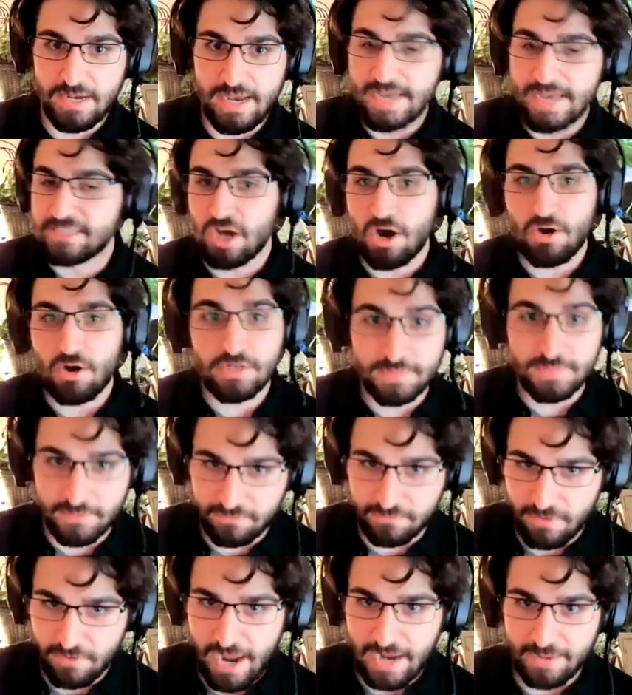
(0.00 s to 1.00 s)
It's always been
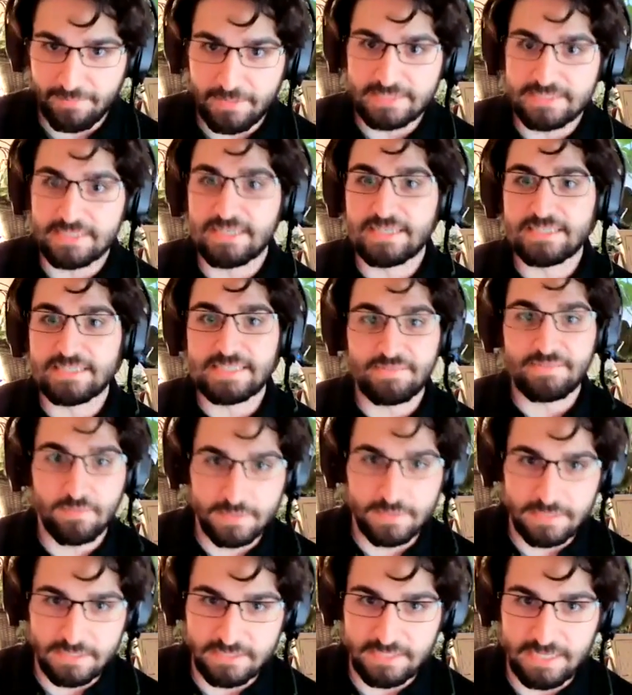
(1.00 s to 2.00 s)
fragmented, it's never
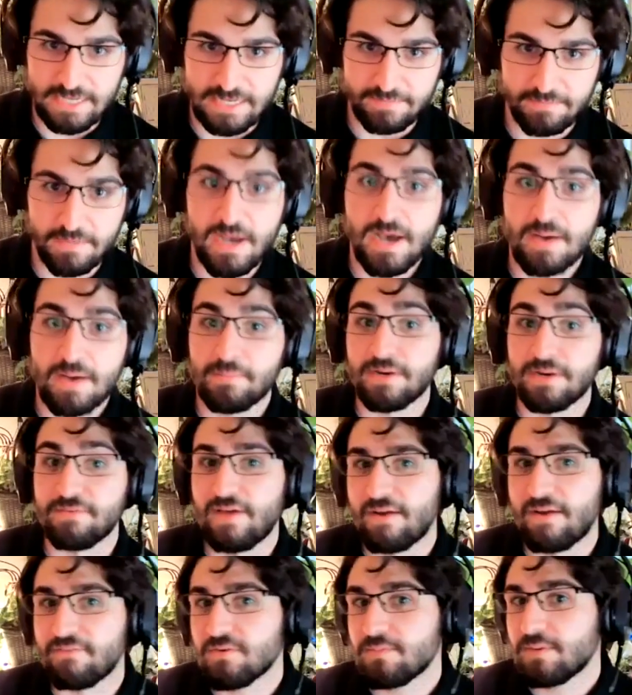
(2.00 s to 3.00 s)
been the same. But if
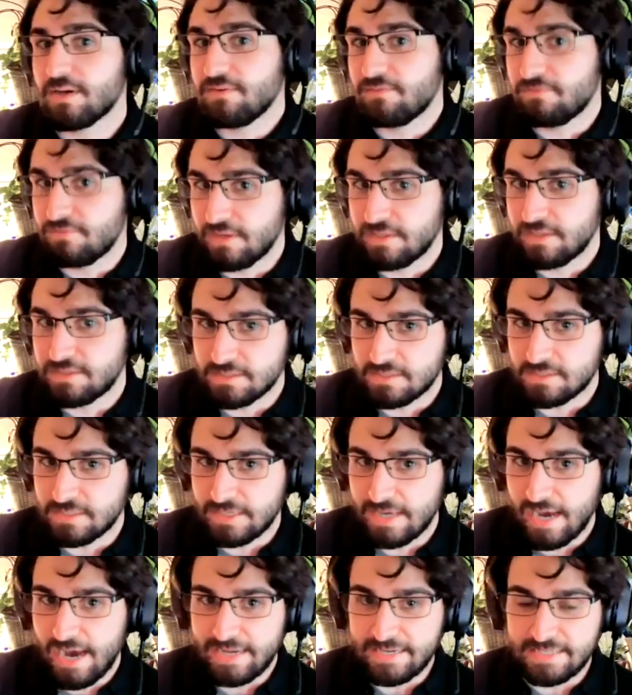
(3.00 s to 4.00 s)
everybody feeds us the
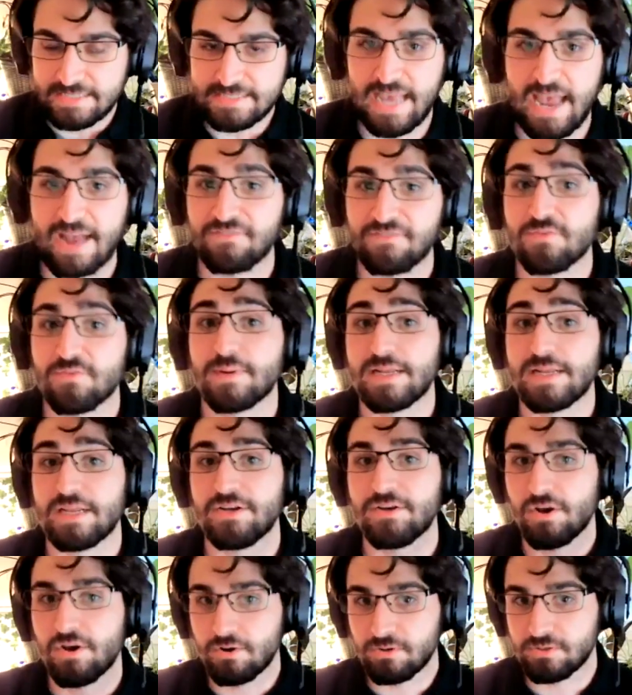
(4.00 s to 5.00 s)
guidance, everybody
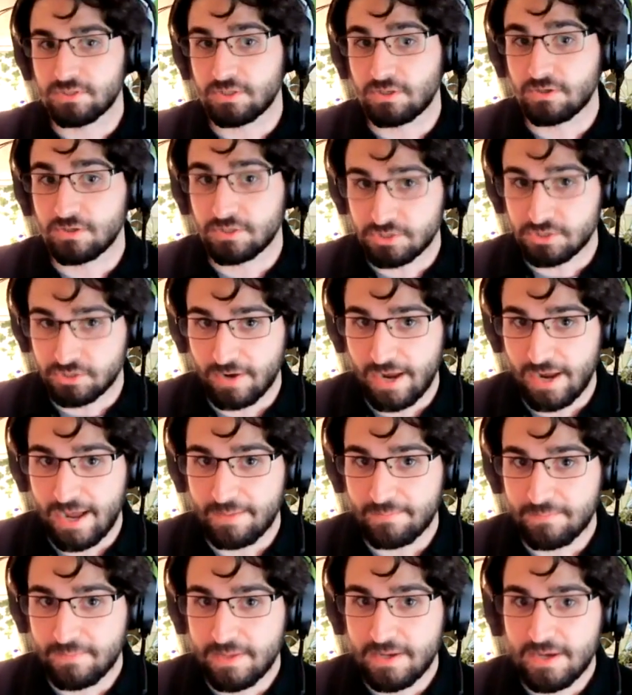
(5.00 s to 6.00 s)
knows to go to
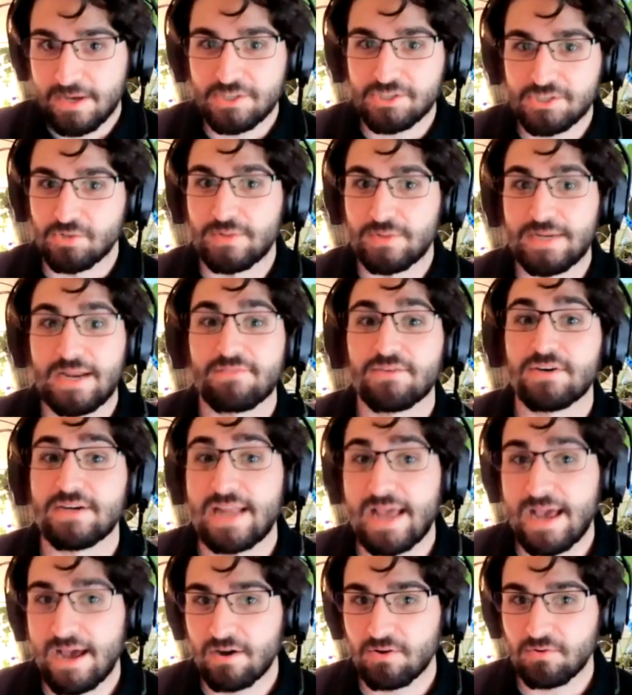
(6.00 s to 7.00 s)
Scrapp. So whenever
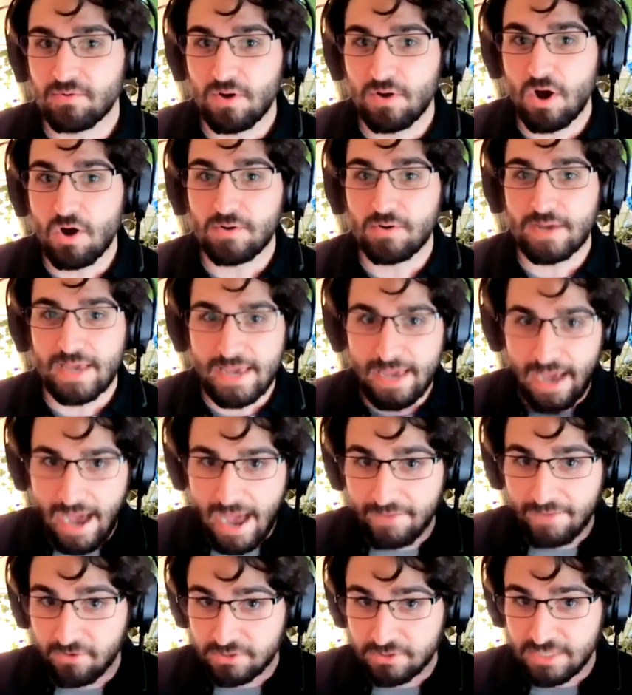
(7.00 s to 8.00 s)
now, okay, I
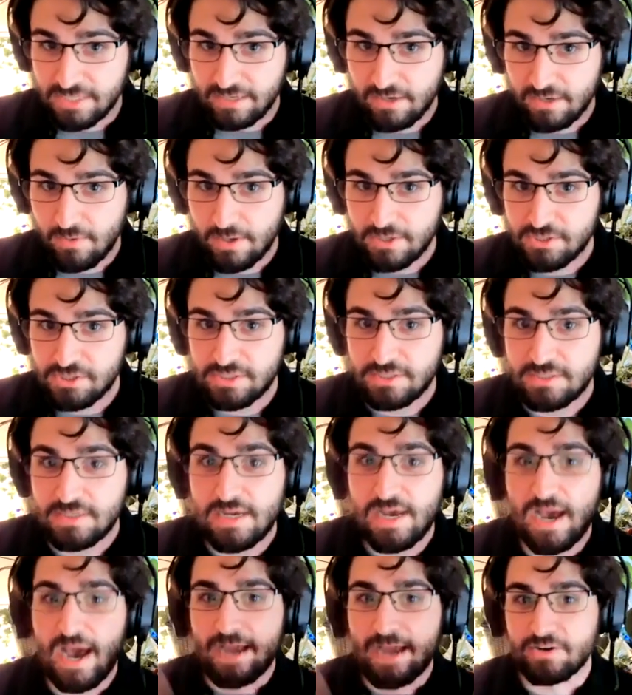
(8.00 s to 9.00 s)
have a recycling question,
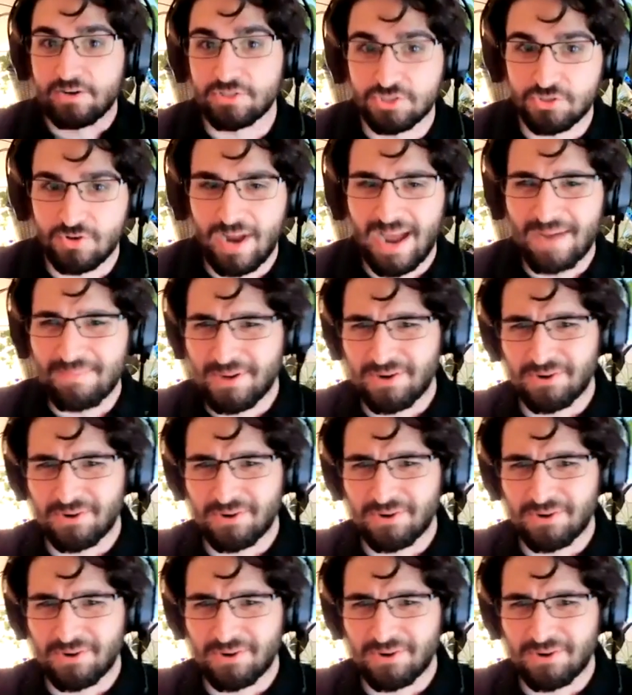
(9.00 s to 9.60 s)
I go to Scrapp.